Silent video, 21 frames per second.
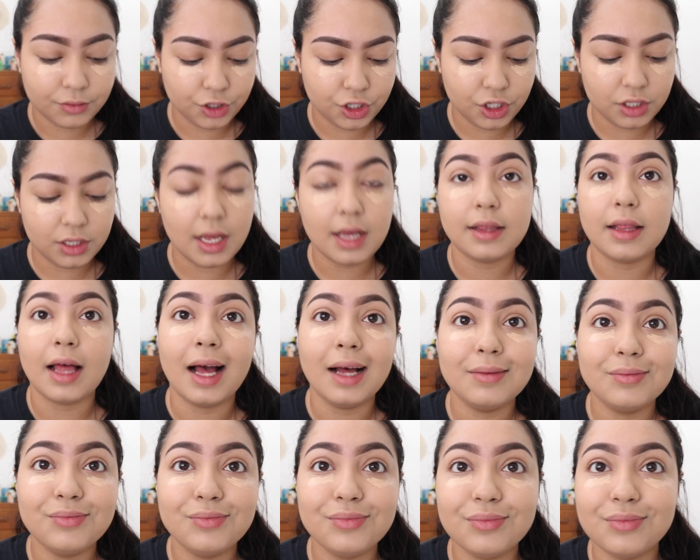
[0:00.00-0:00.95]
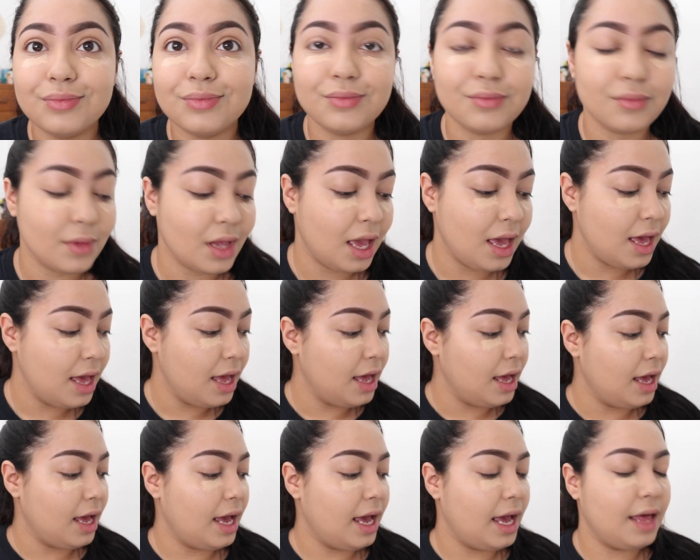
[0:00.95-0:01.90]
just like that
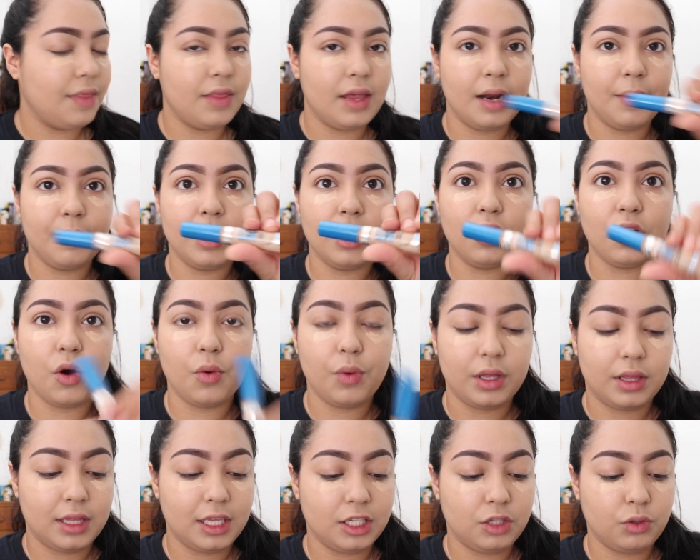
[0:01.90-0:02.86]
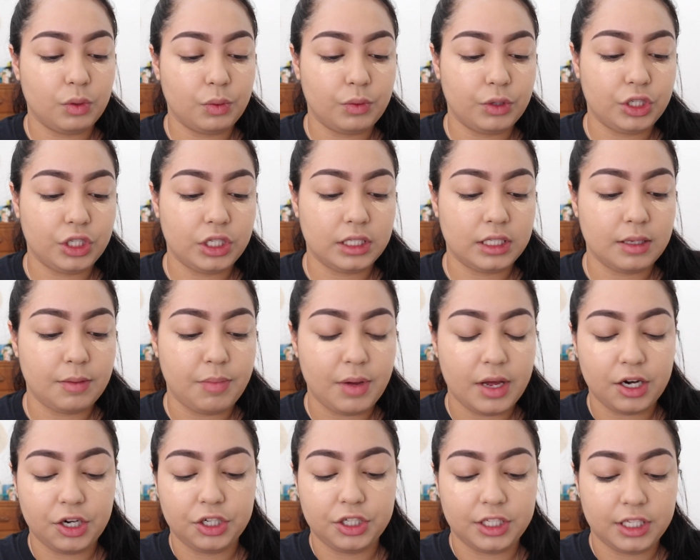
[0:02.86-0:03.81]
and then I'm gonna go with this one which is the
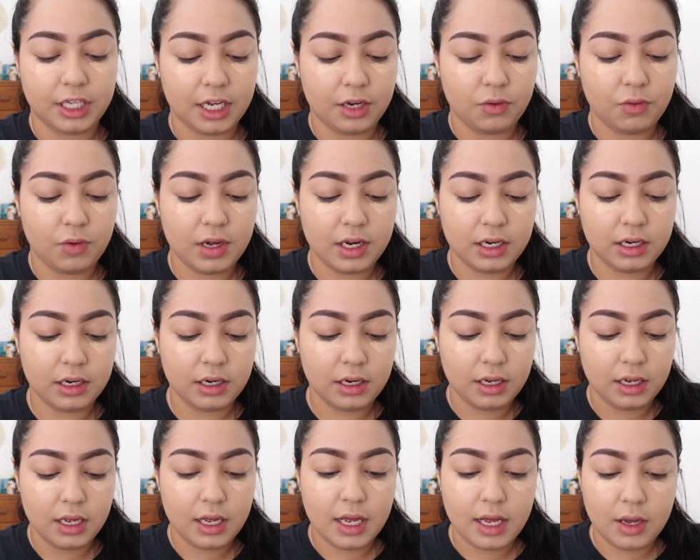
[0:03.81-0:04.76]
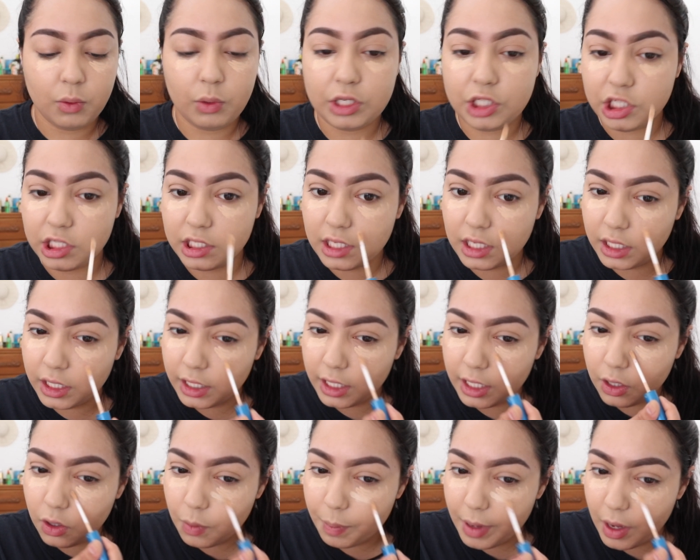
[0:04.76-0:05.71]
better skin one which is a
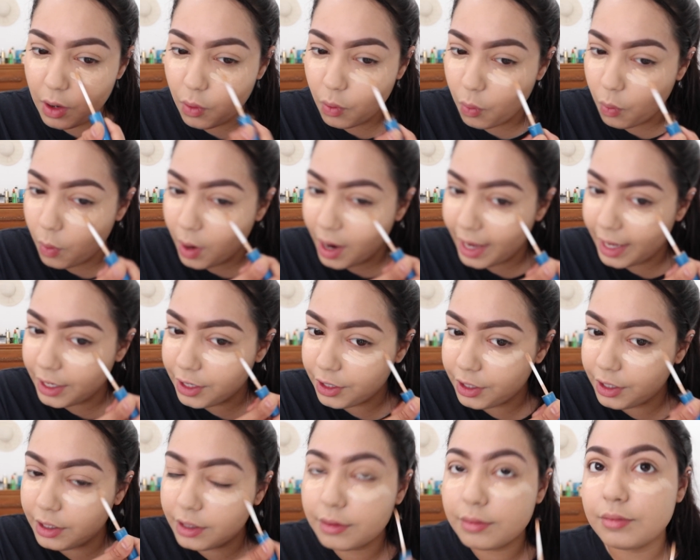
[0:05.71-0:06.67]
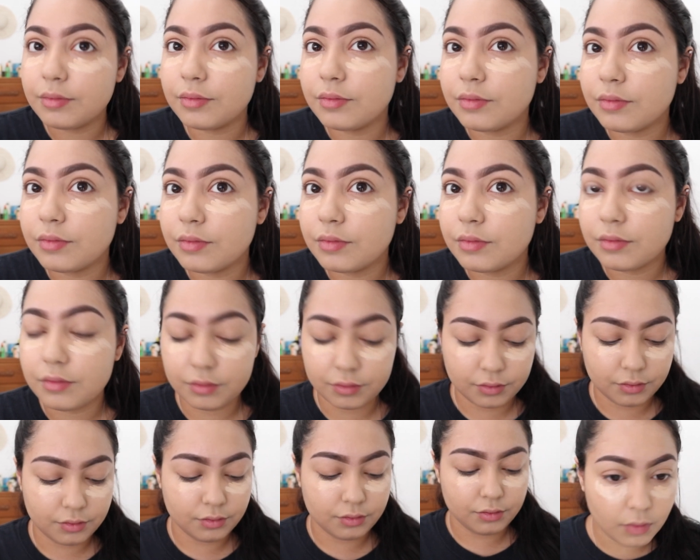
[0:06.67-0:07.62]
little bit wider
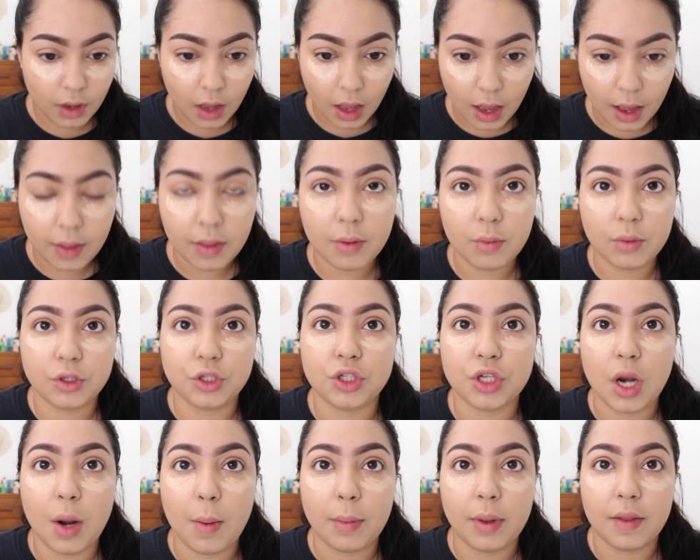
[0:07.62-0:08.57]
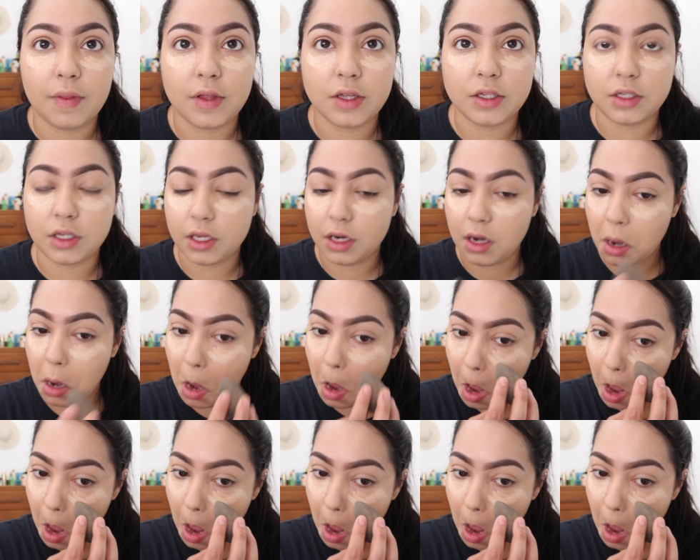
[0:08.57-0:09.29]
and then we're just gonna blend this in